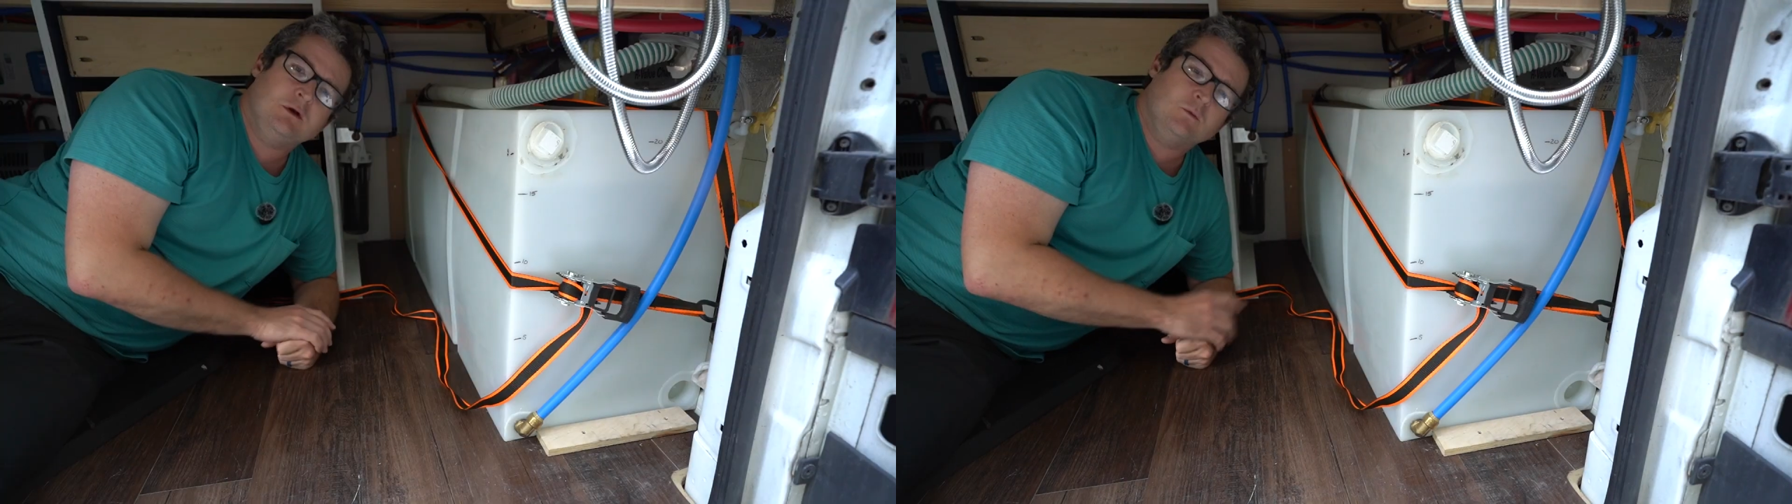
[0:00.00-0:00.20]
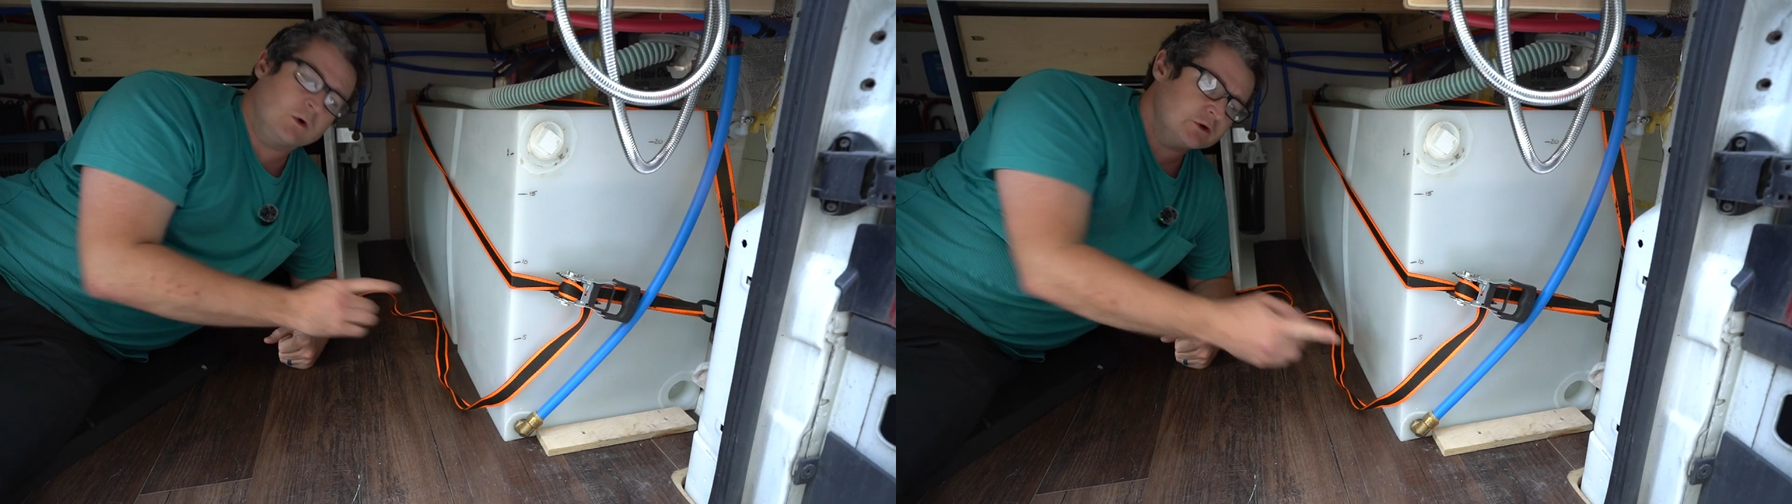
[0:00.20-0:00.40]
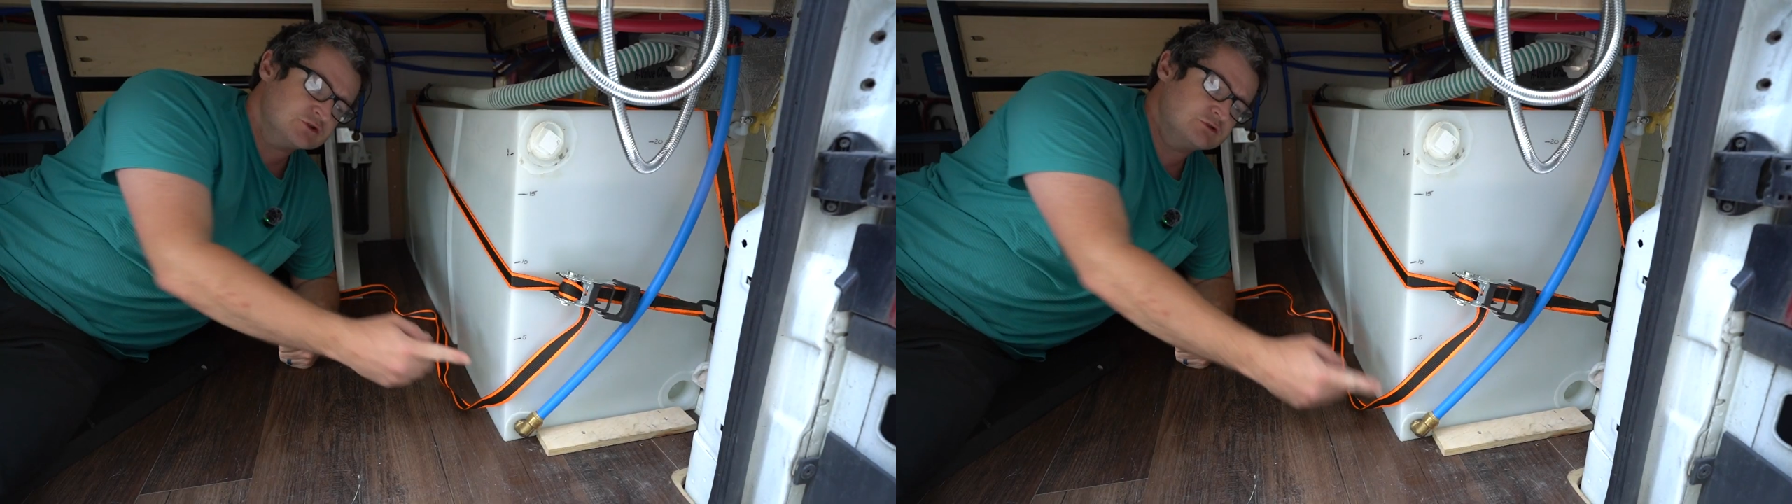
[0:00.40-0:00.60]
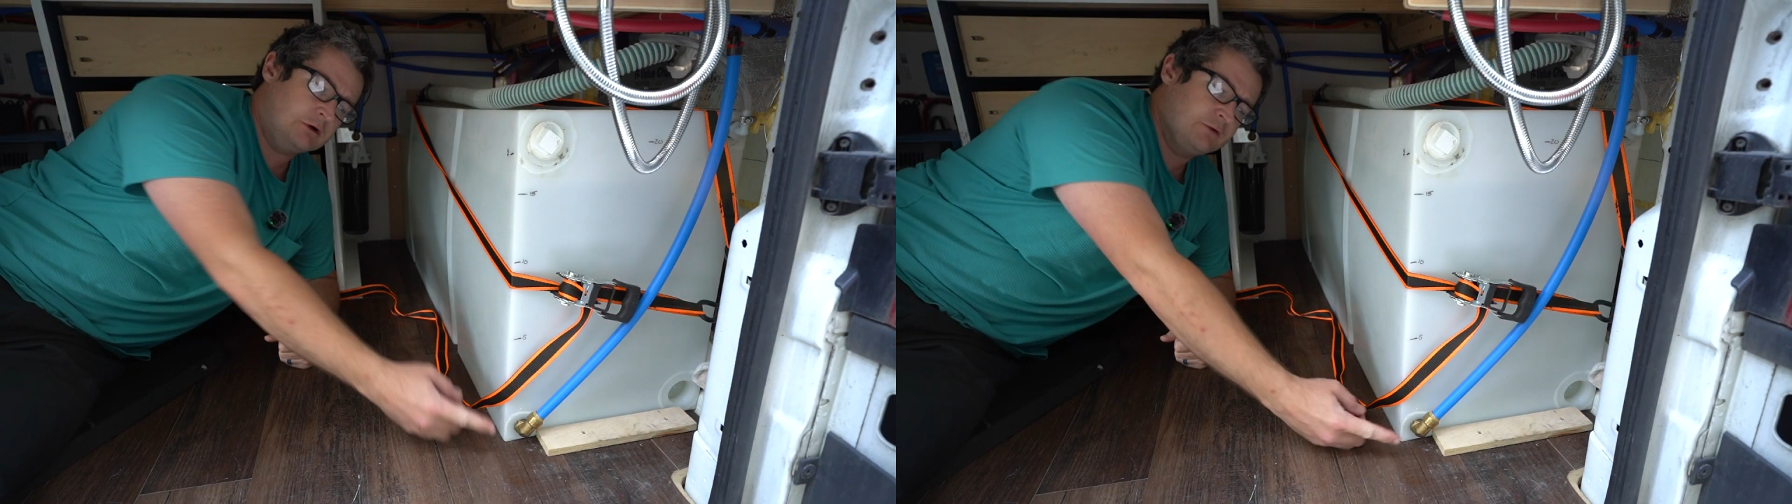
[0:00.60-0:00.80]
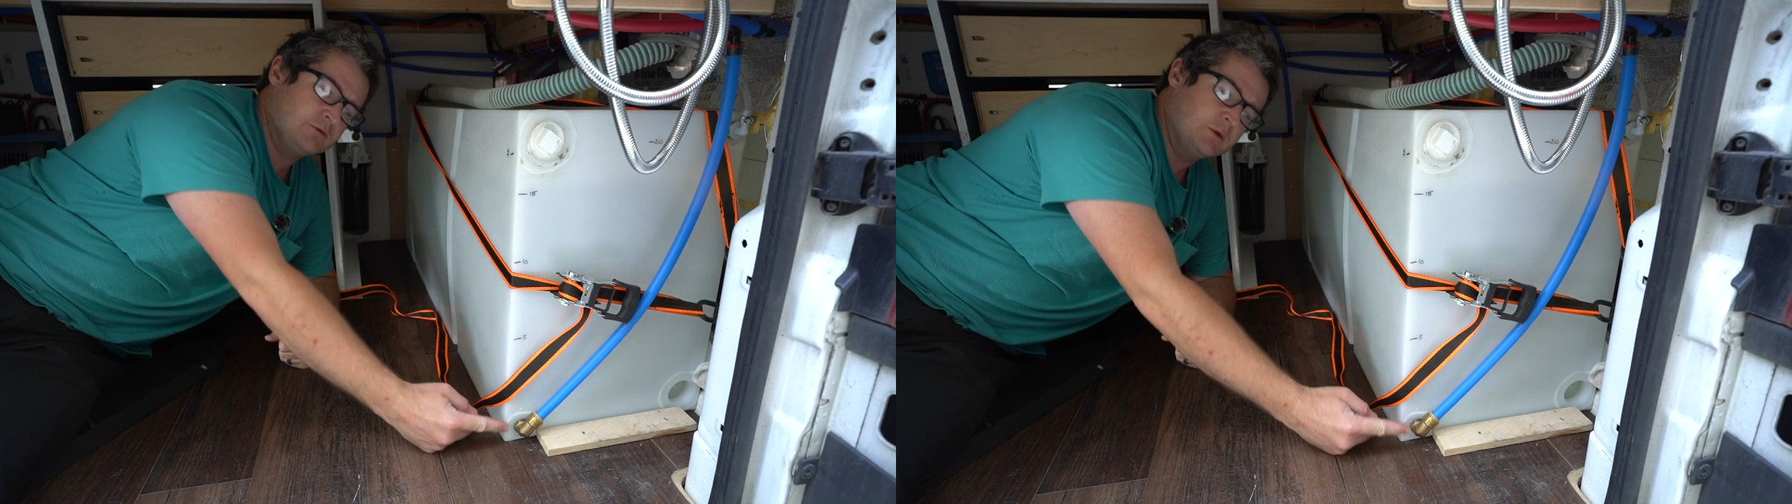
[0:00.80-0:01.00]
Water is
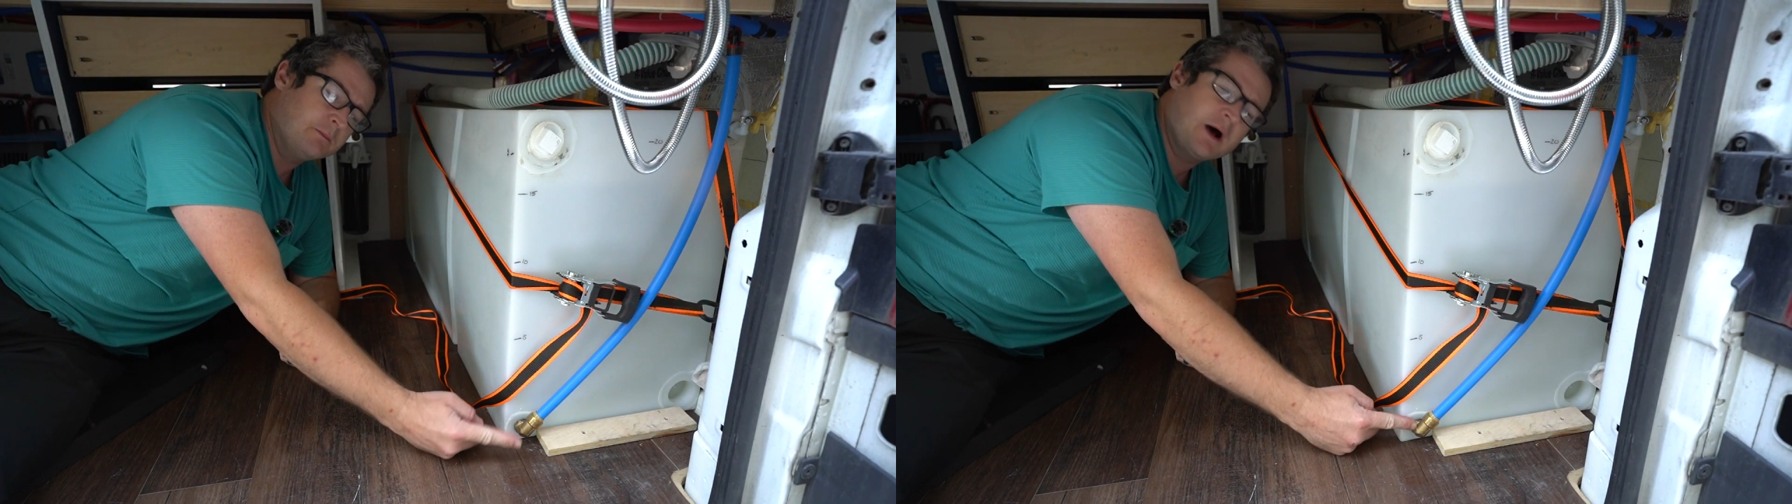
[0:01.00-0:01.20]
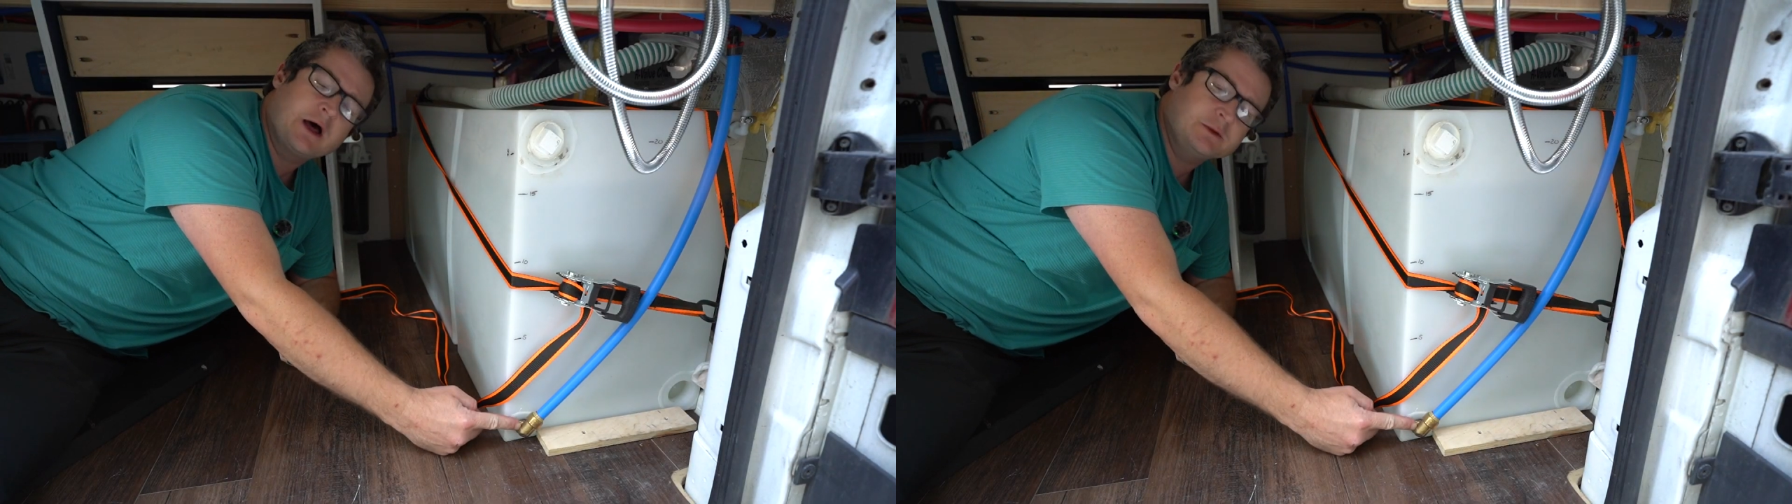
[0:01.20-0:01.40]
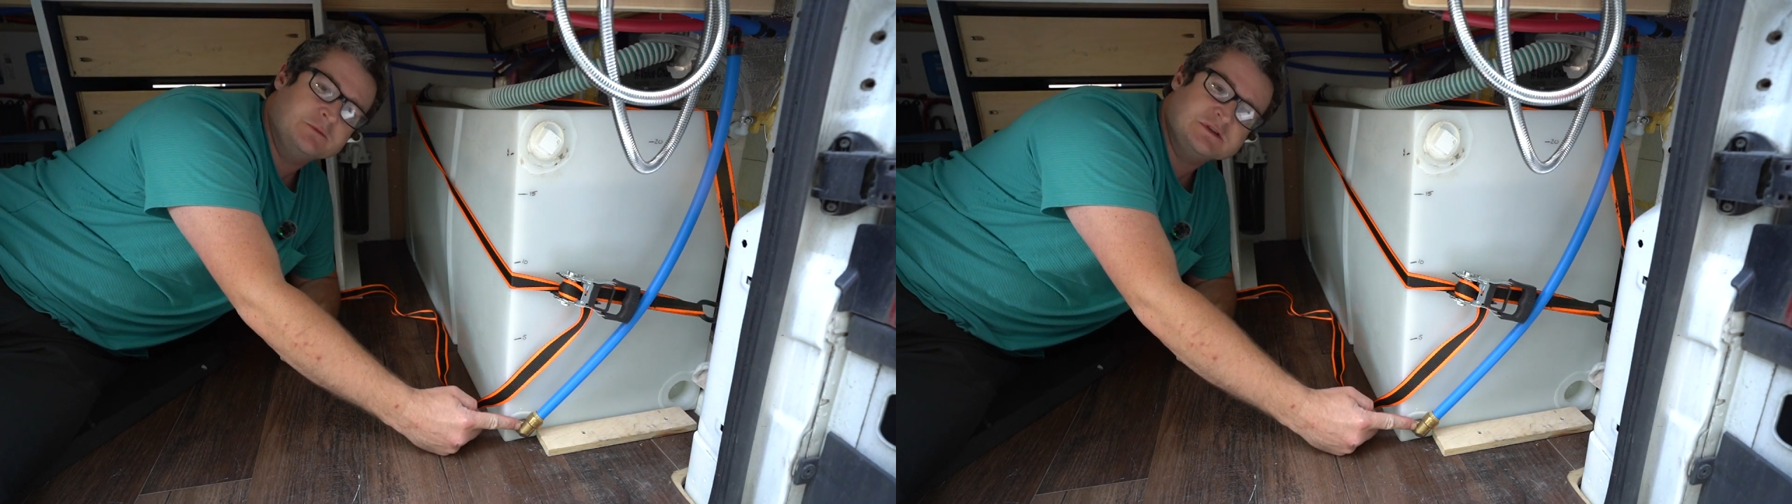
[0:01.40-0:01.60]
drawn from the bottom